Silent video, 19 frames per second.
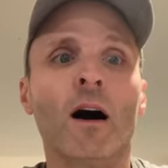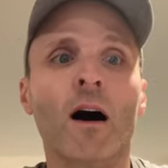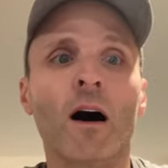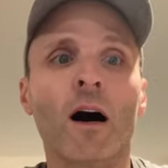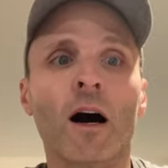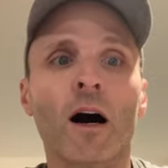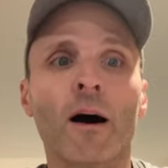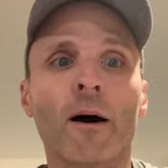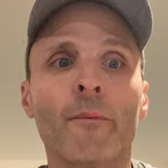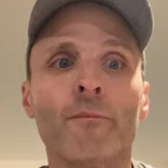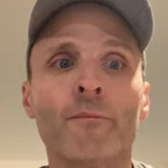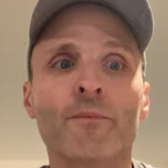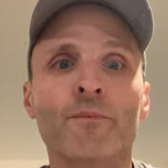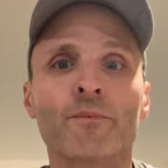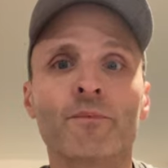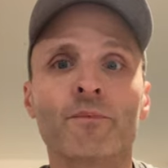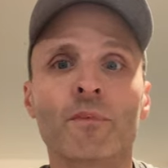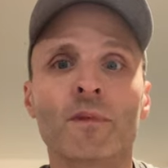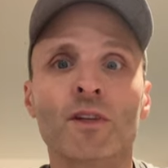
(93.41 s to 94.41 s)
um,
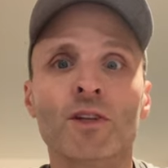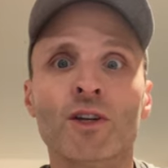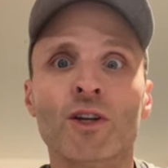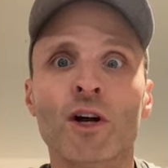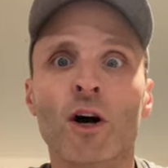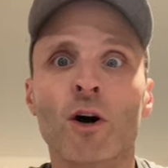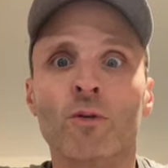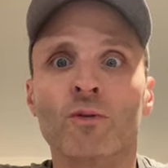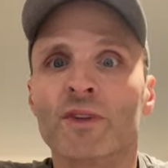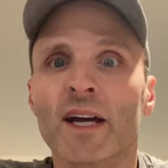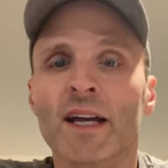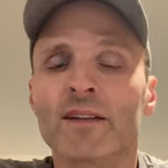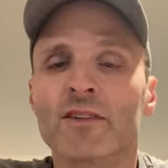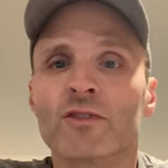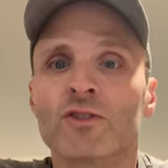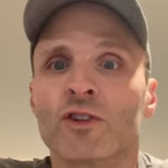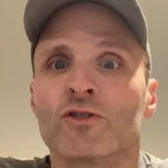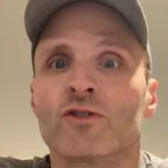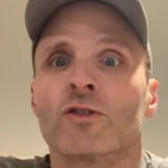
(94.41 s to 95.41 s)
you know,
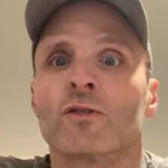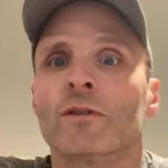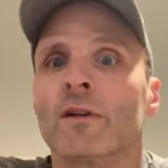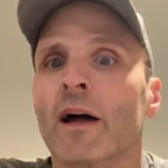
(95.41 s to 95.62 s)
that just,